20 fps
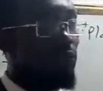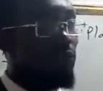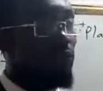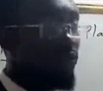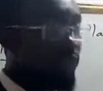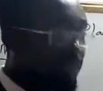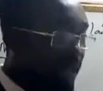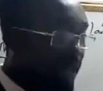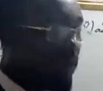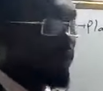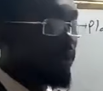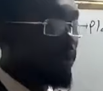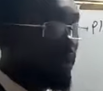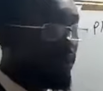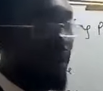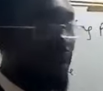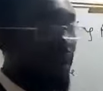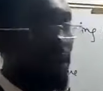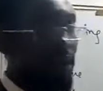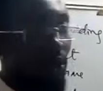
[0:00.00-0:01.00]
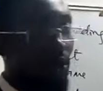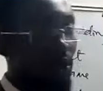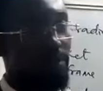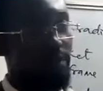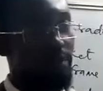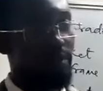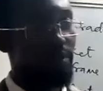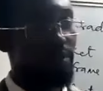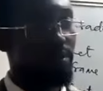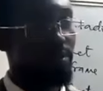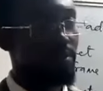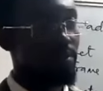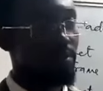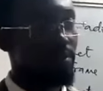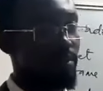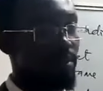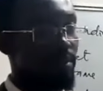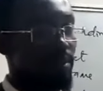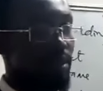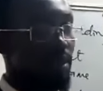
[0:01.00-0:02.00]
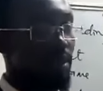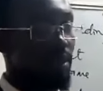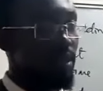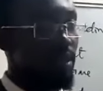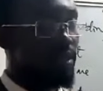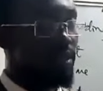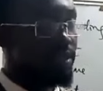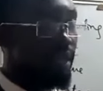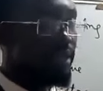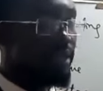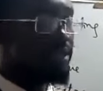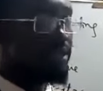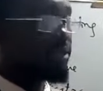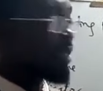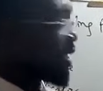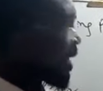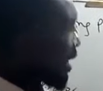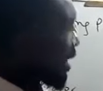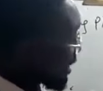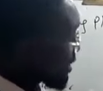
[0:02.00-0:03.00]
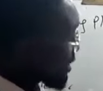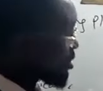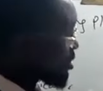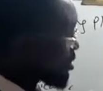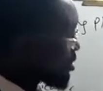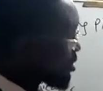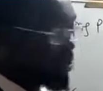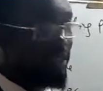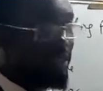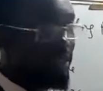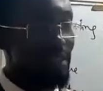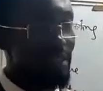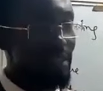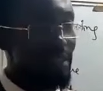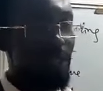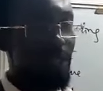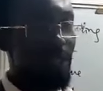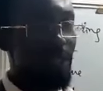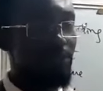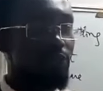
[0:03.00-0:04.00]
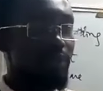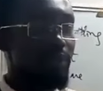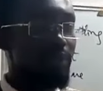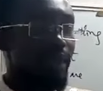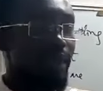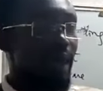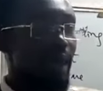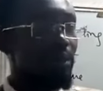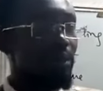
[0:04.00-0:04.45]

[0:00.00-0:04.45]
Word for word: We take whatever comes. It takes extra discipline to take